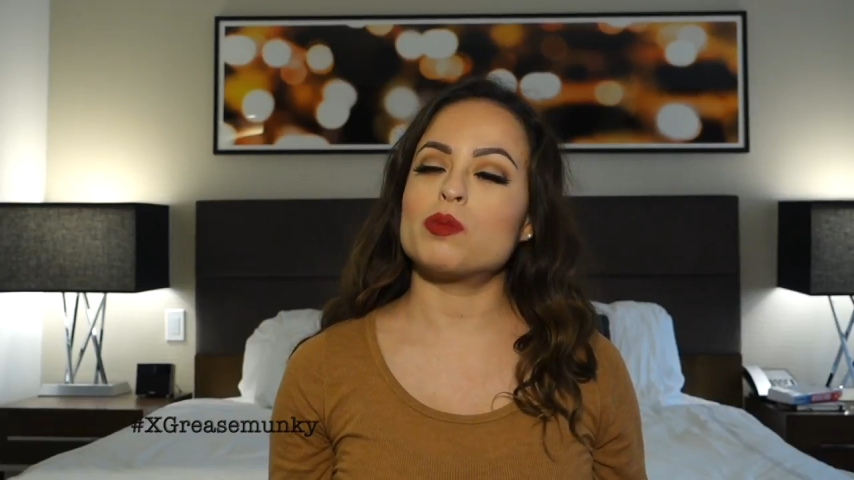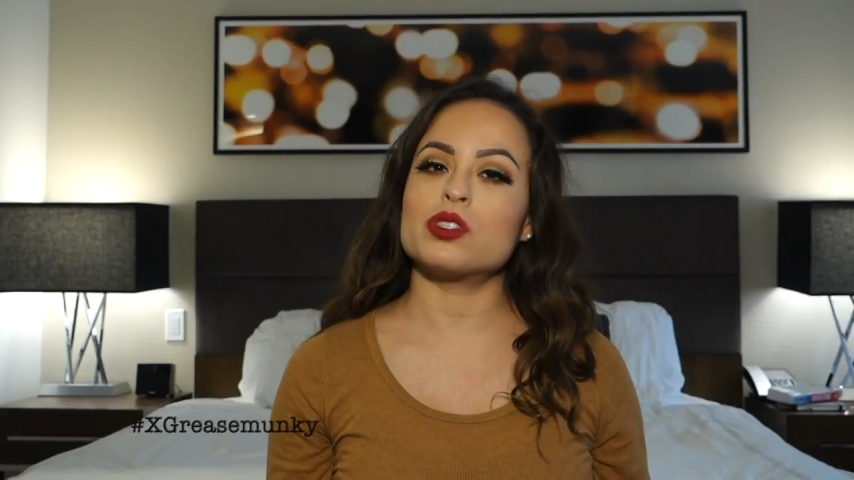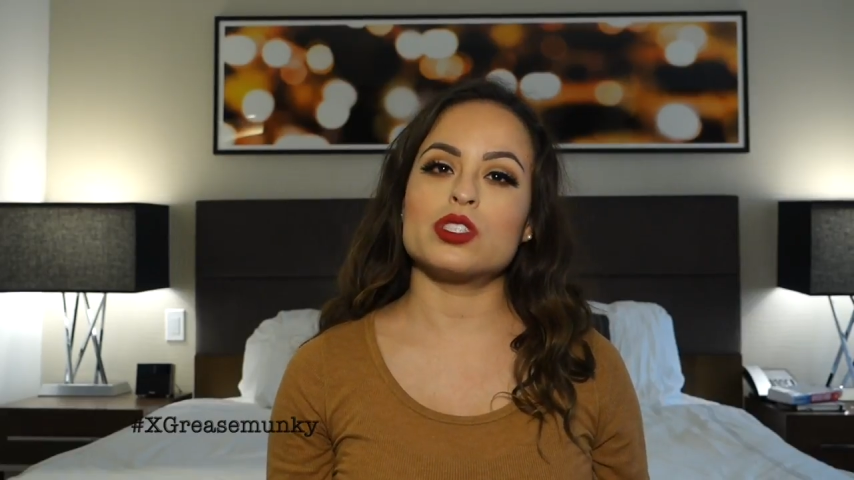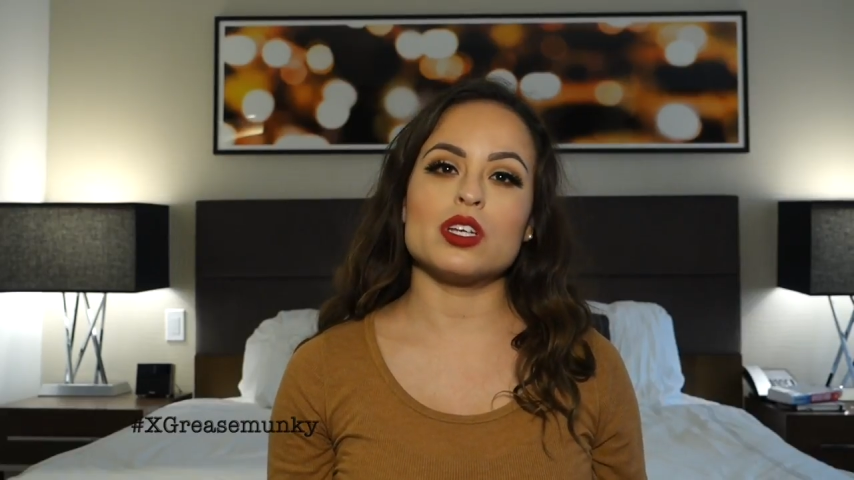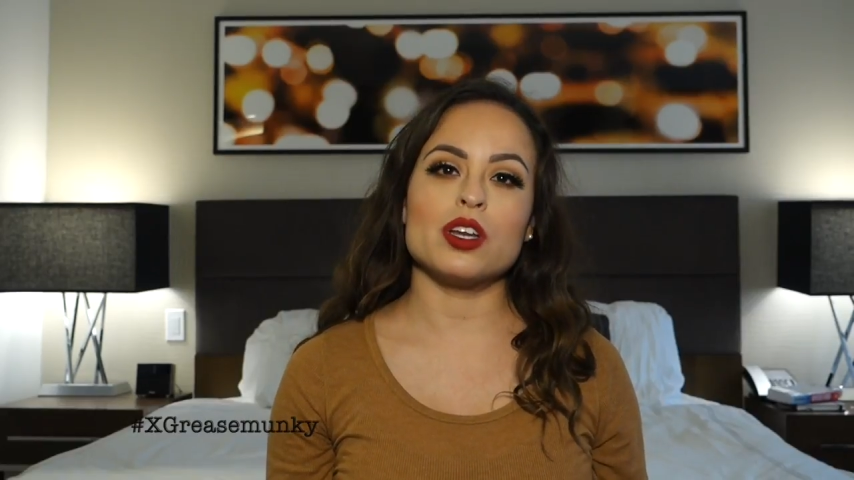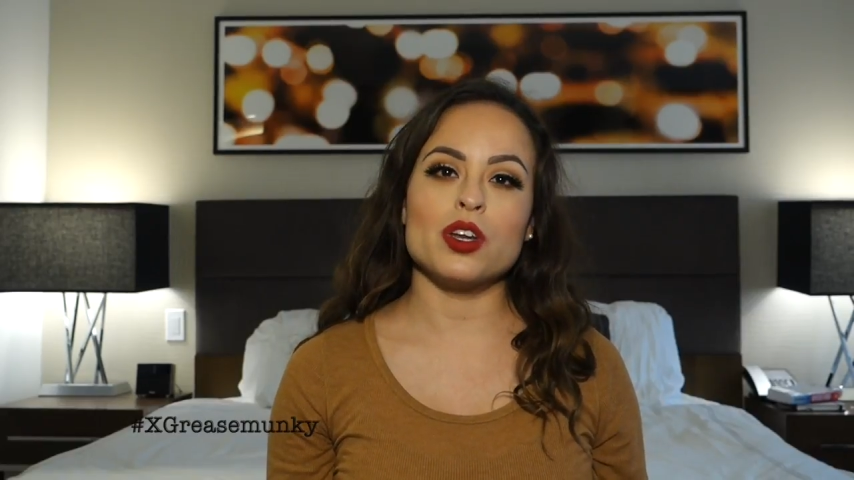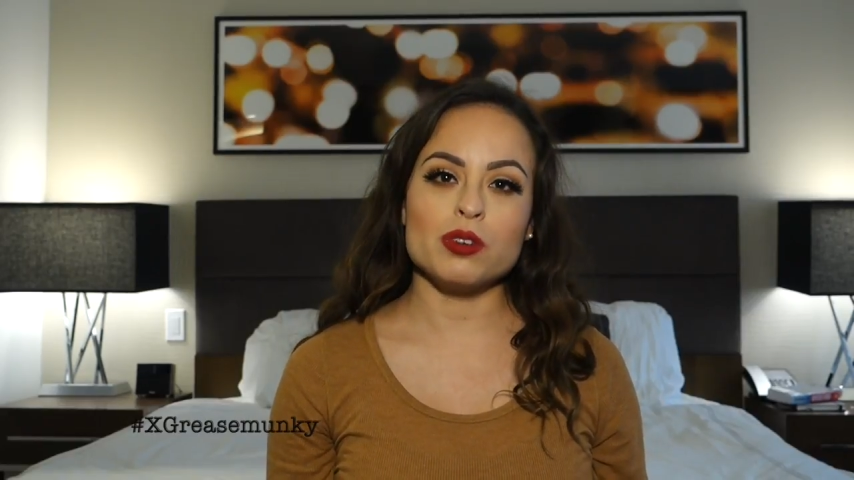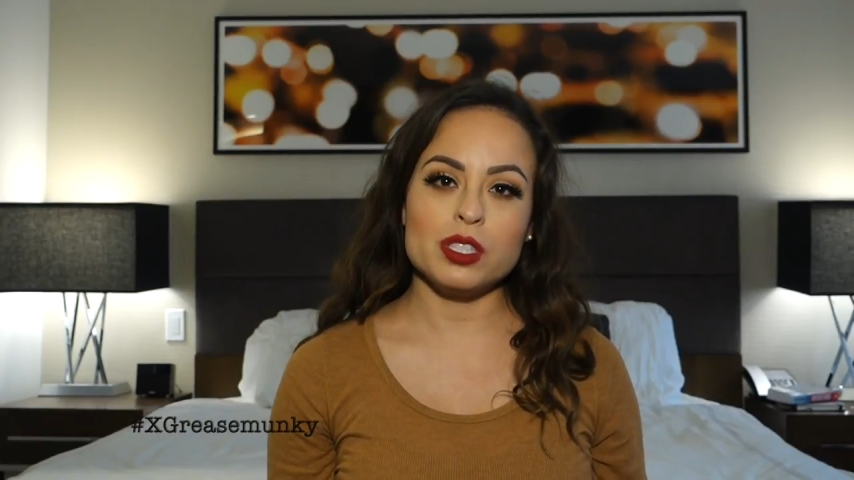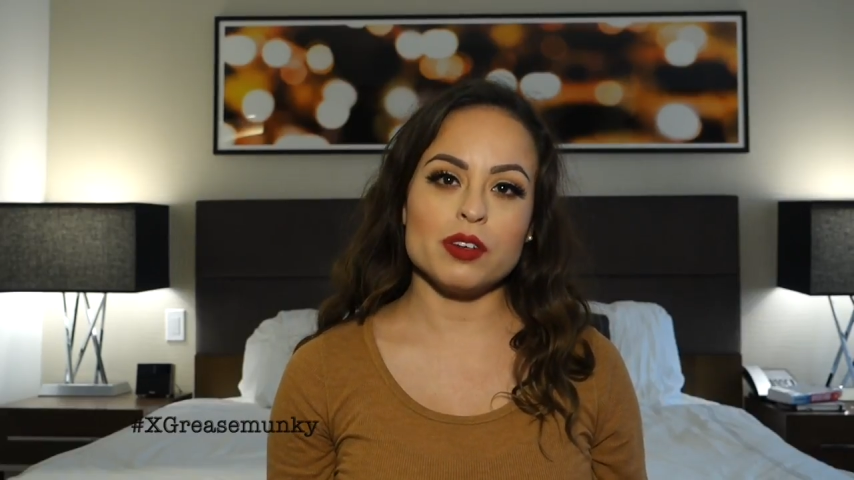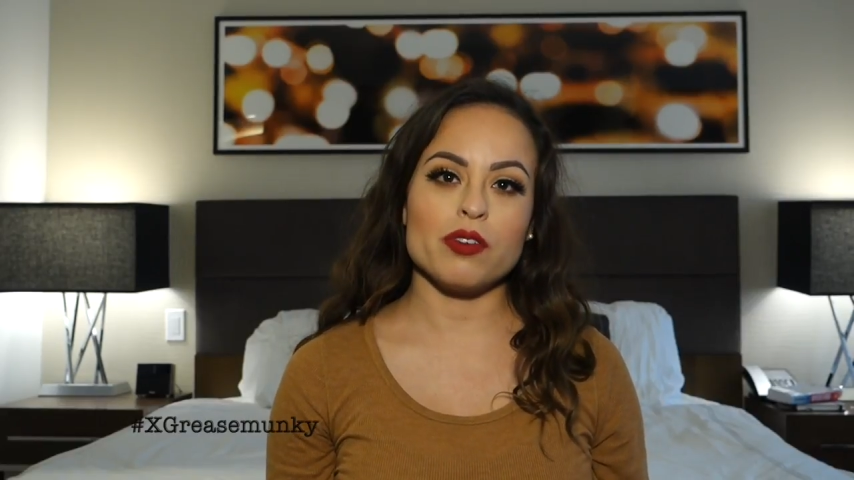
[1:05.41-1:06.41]
was
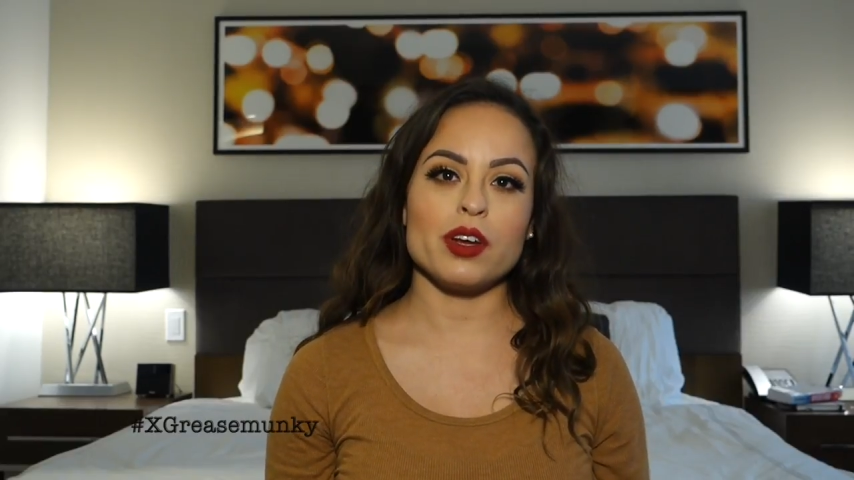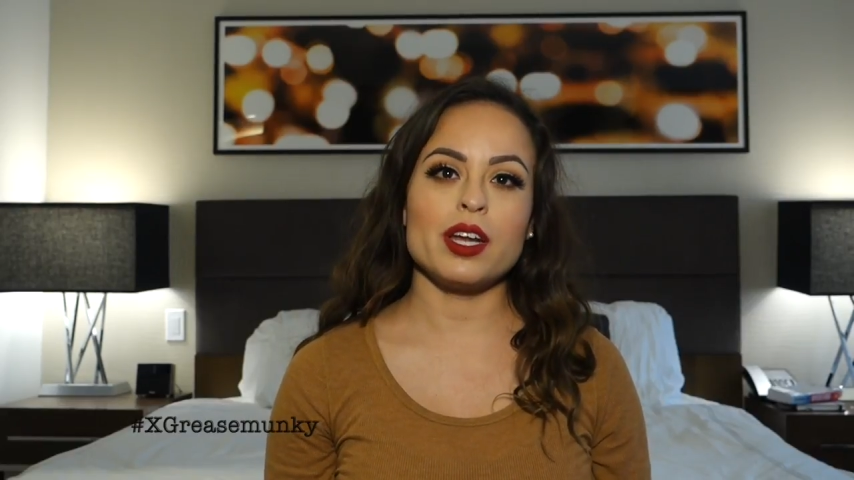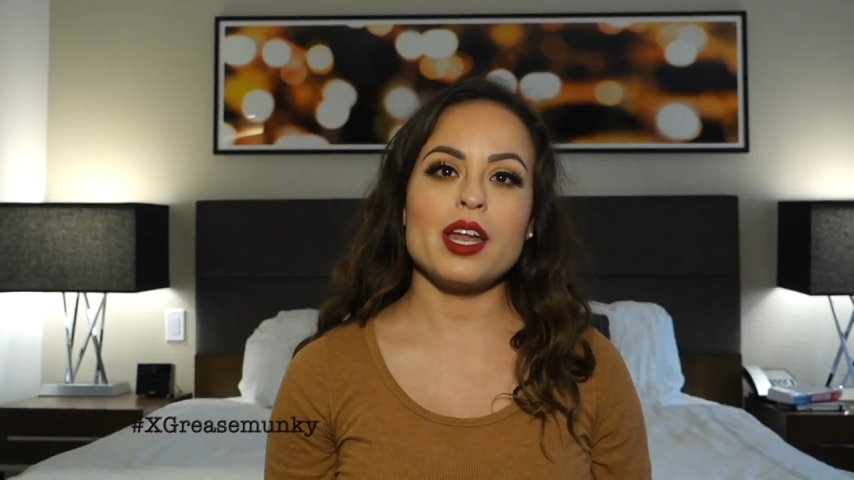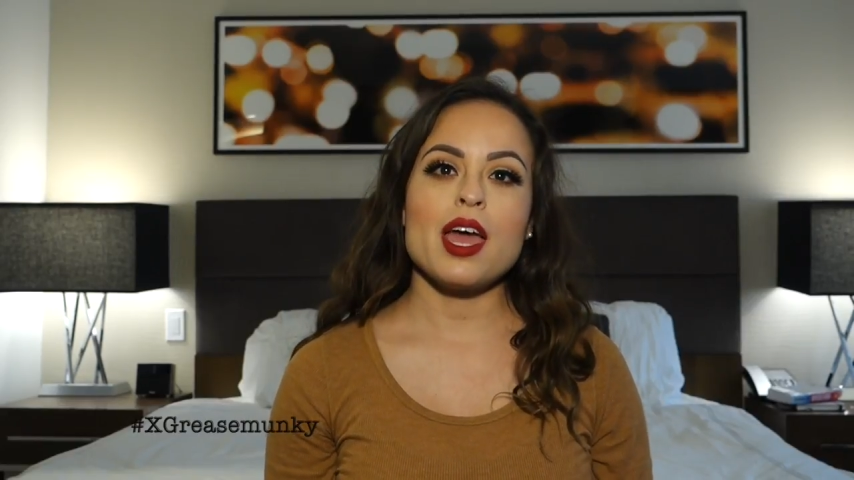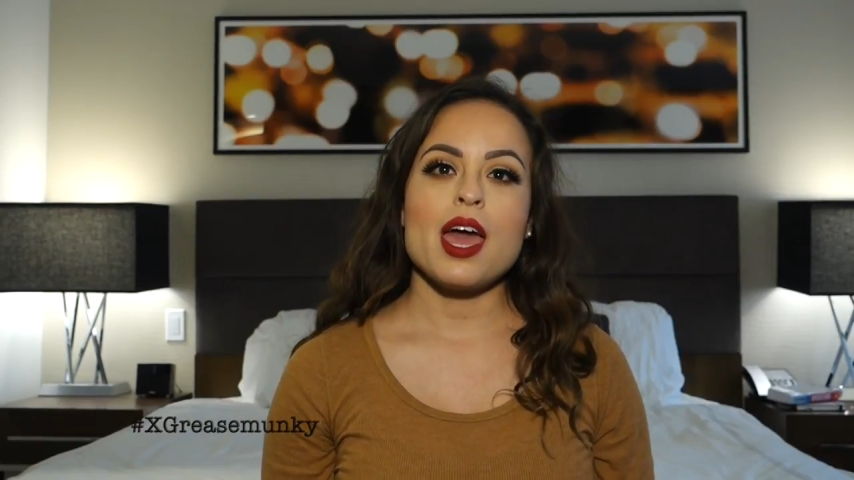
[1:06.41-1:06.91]
no different.